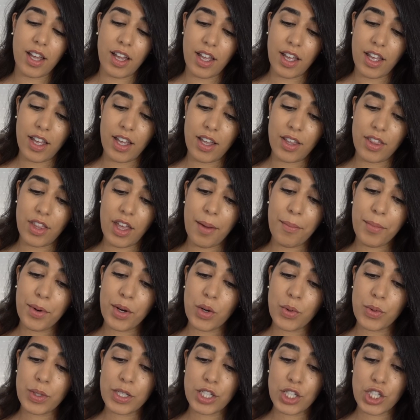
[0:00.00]
The
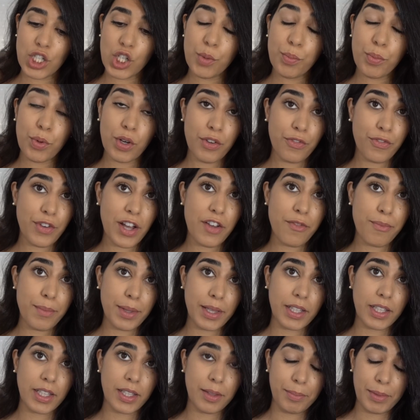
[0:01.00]
embryo was 2.5
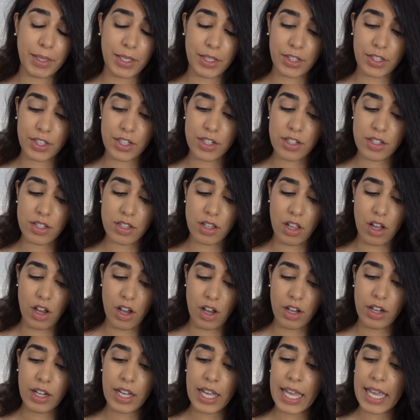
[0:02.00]
millimeters
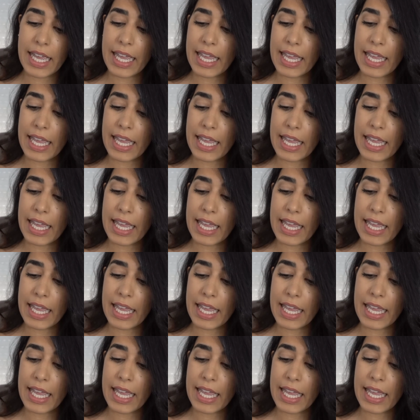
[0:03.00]
long,